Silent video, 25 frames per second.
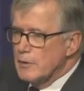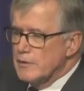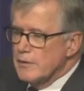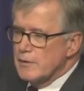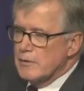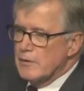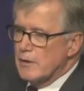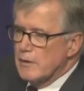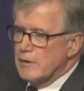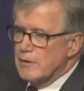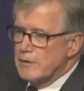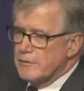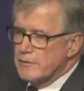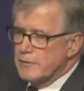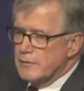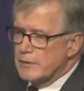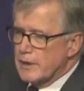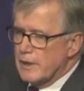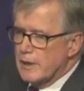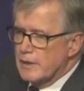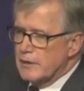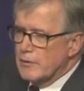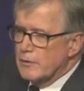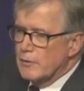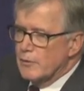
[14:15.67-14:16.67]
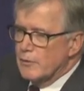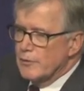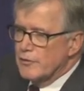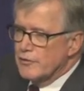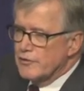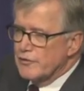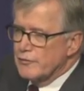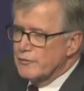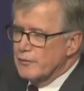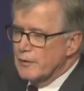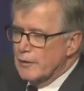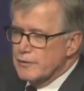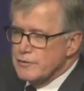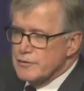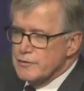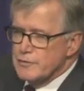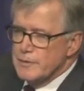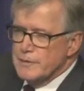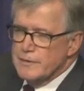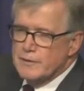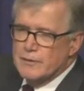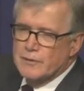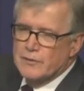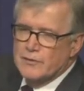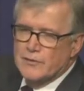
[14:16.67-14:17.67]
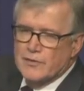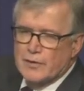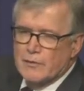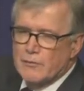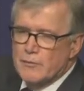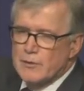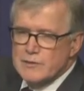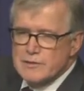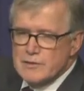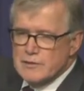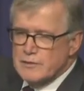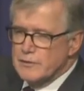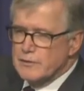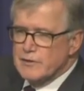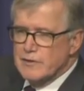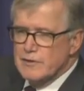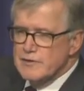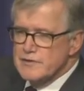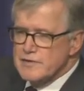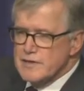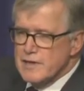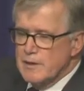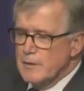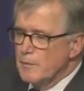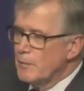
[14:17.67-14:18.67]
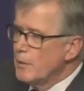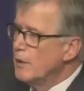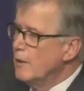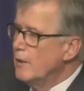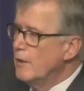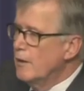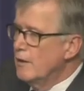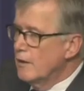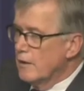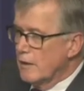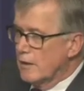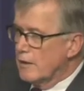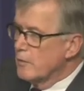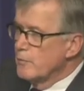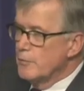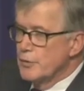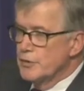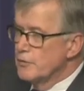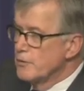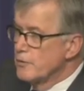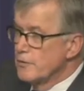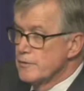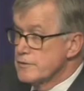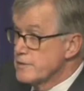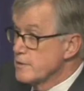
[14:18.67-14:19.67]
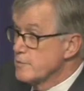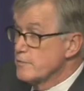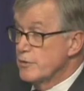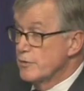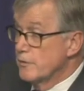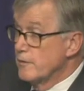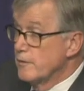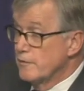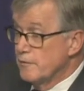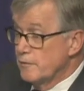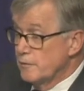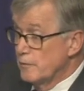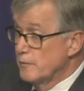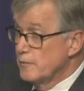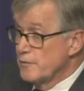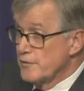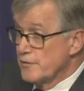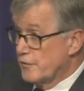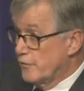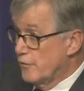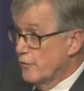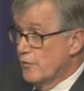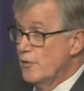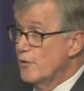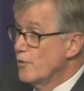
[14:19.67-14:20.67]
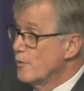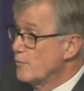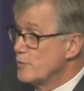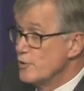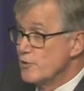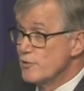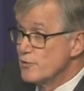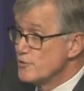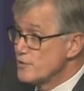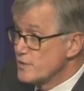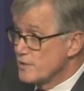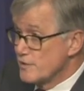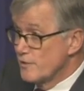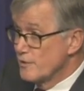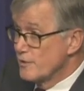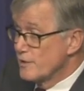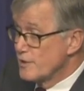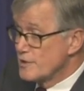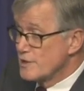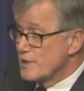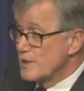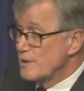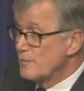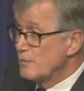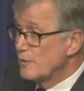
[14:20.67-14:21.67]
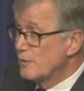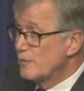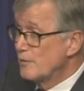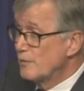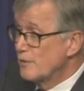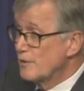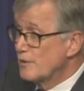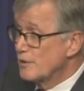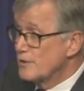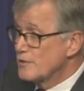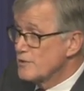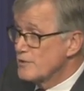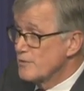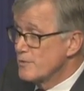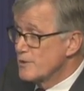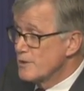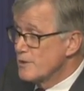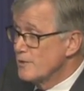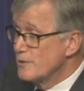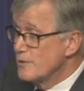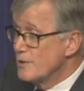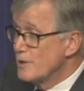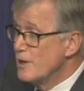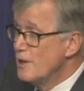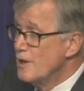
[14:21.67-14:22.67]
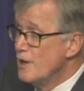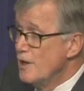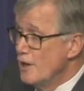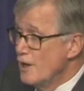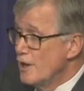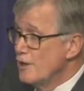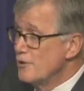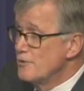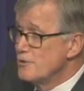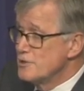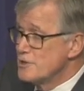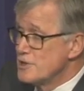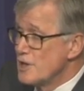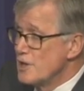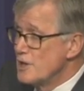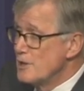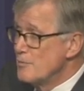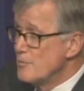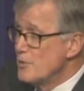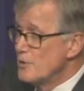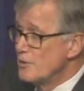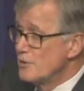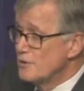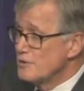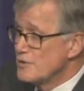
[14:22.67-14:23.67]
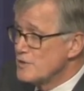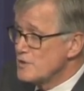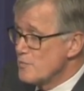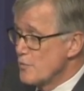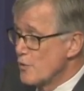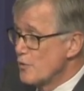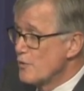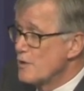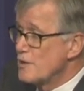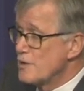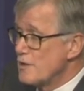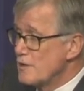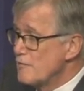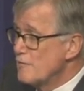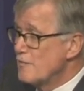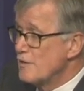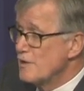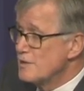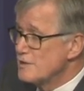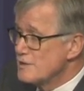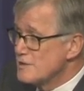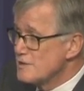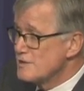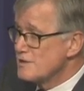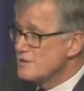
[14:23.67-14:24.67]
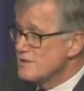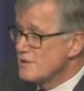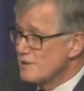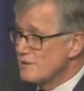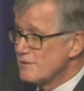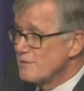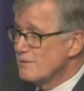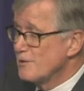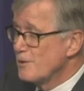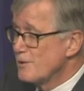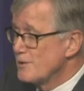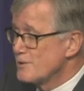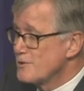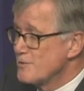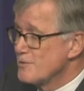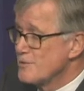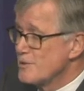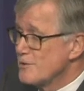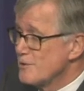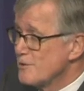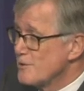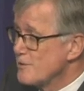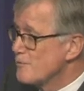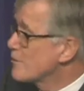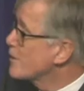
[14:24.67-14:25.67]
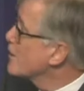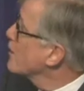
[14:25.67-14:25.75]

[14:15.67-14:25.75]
And there are other categories of luxury goods. I once looked these up. Computers and peripherals for home use are an example of a luxury good. Entertainment and sporting events is another luxury good.